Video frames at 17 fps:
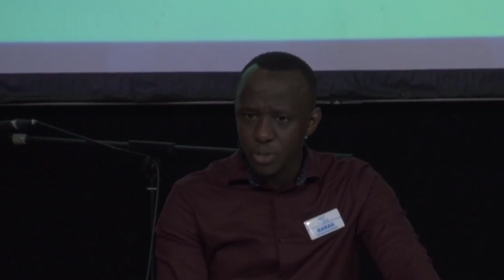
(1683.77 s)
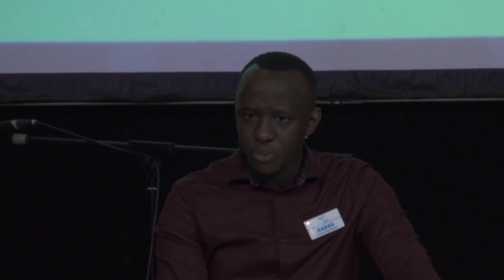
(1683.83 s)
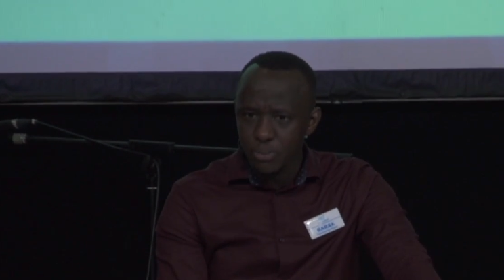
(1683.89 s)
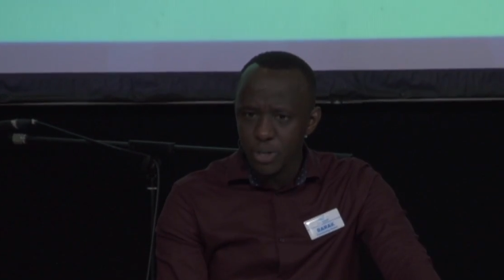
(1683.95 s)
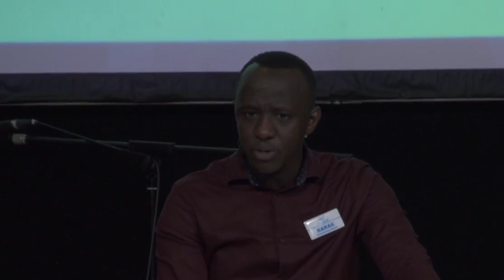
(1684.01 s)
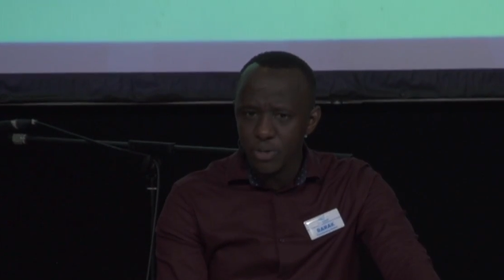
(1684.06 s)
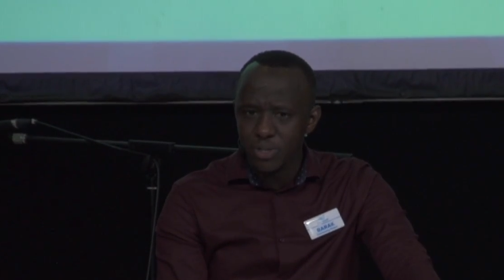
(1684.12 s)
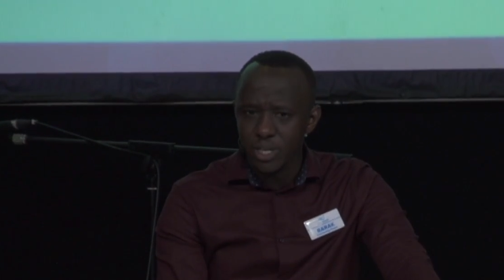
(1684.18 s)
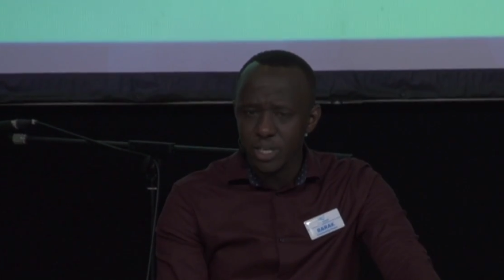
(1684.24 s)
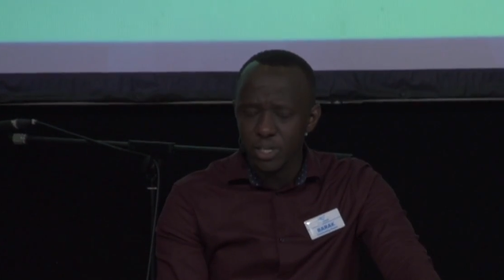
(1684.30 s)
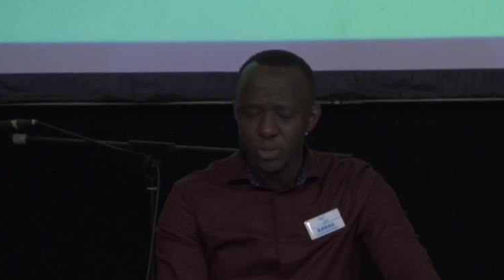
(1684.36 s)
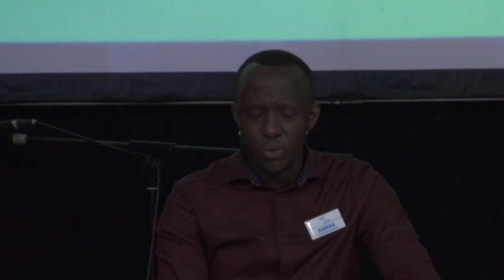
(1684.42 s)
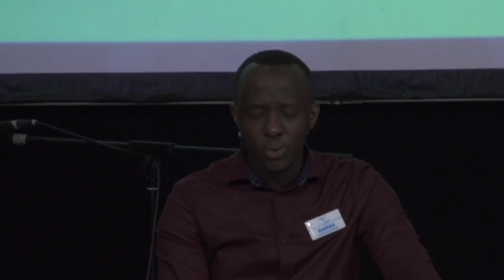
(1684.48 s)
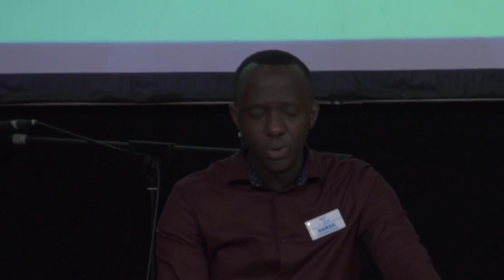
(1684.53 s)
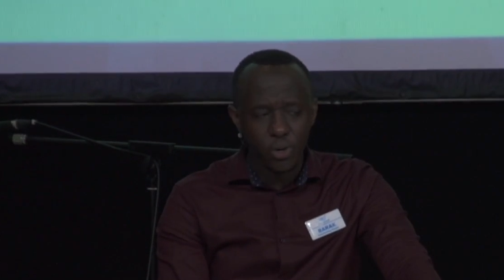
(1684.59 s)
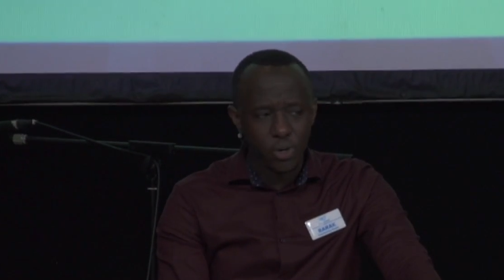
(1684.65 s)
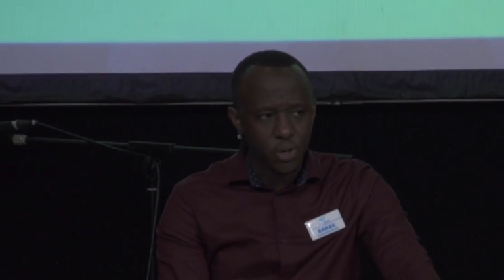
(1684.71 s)
you because they do
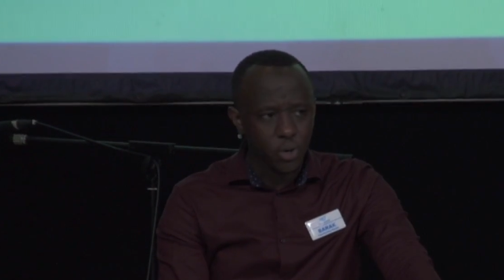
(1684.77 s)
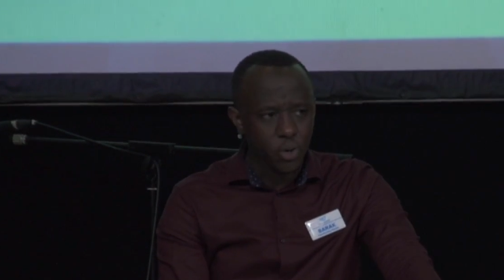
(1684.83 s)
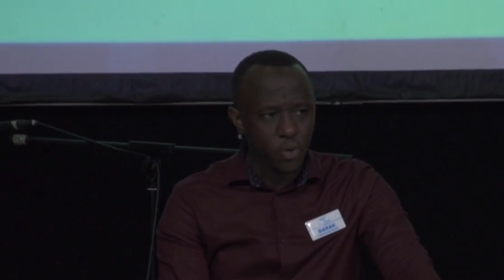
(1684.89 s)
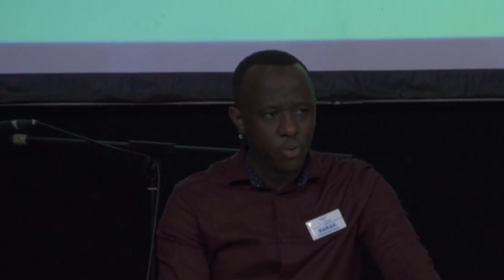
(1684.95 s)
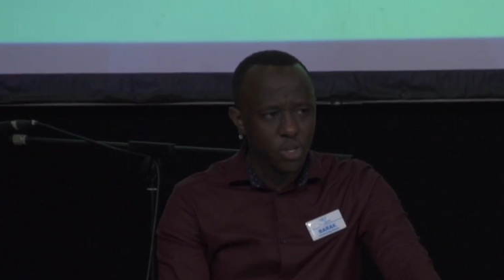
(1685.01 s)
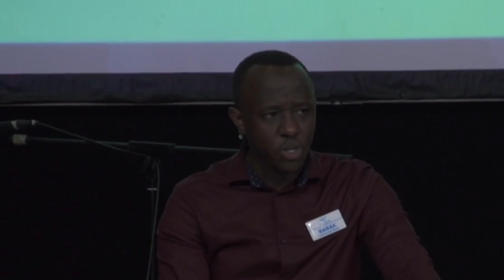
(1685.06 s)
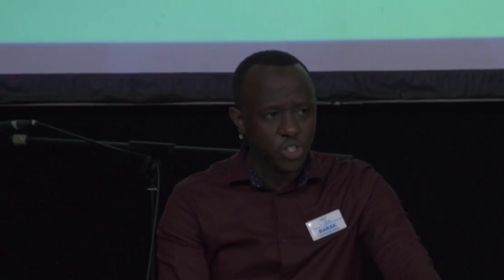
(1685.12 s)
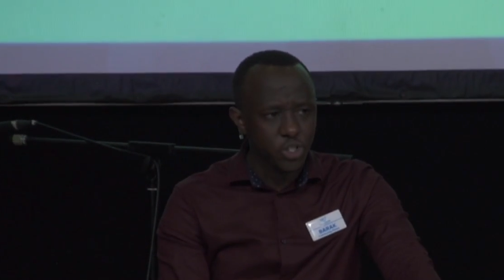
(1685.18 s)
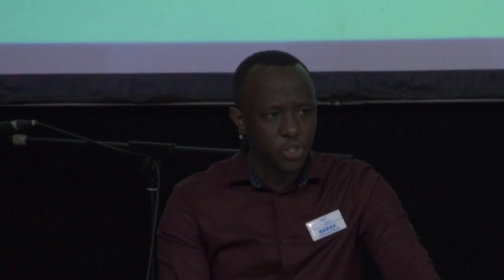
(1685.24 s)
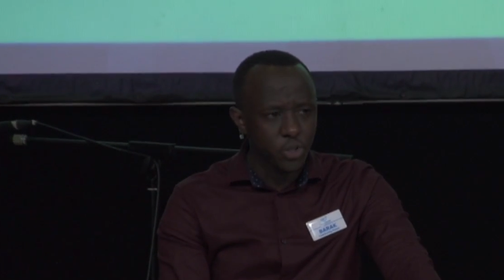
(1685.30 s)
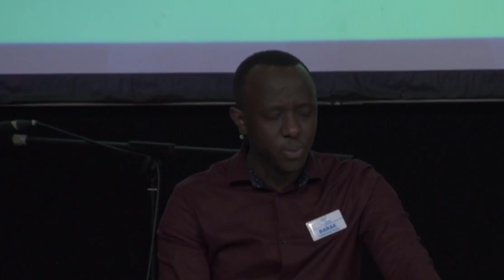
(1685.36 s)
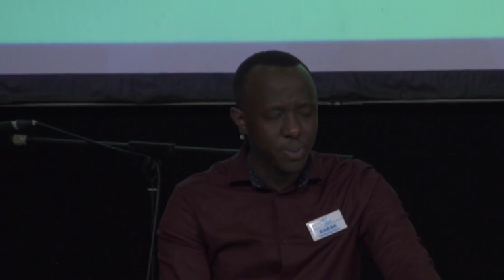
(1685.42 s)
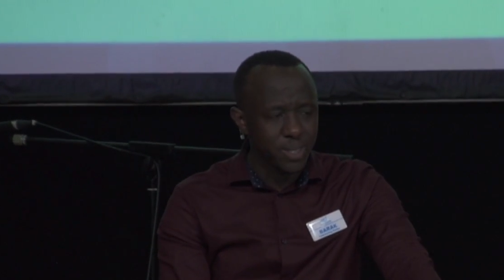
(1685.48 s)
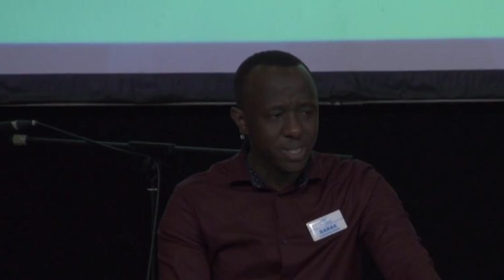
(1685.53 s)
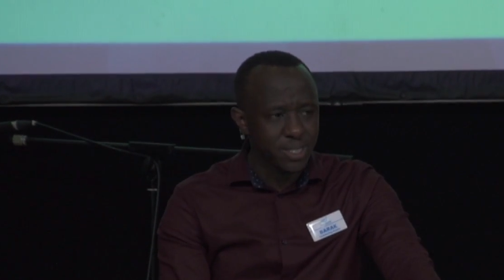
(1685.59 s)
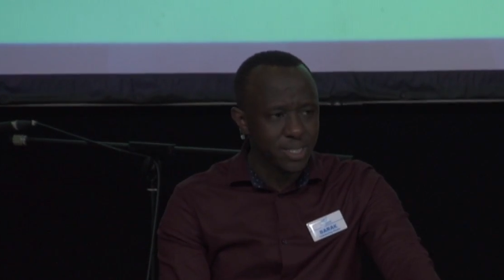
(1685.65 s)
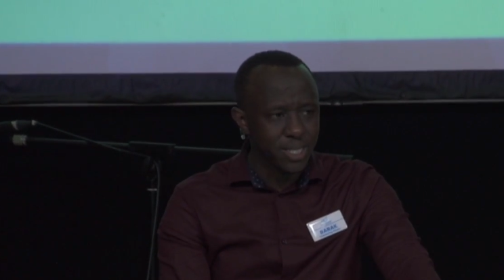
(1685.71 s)
not know what you
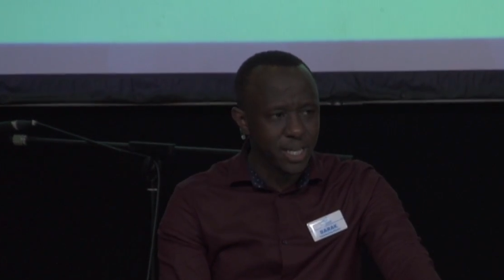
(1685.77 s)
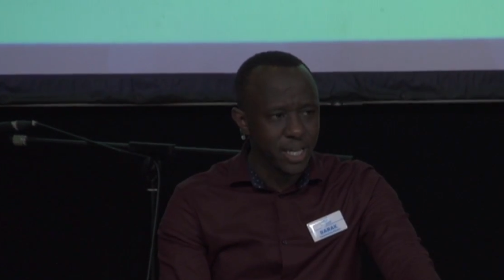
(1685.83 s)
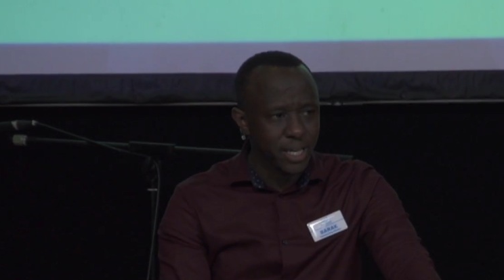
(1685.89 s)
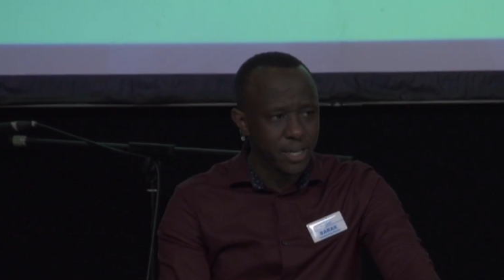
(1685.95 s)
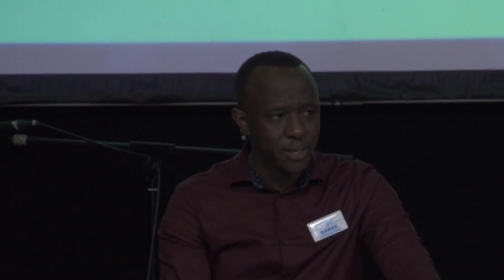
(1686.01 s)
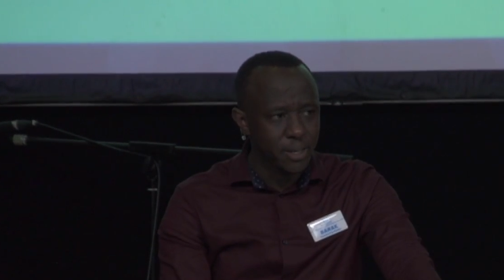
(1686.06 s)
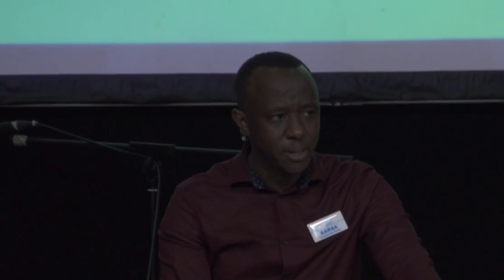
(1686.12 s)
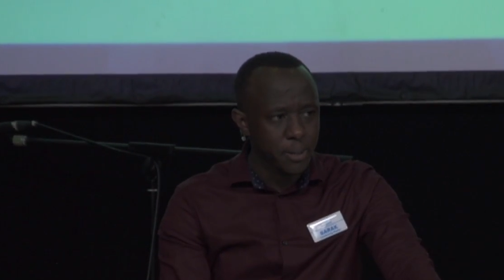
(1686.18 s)
will say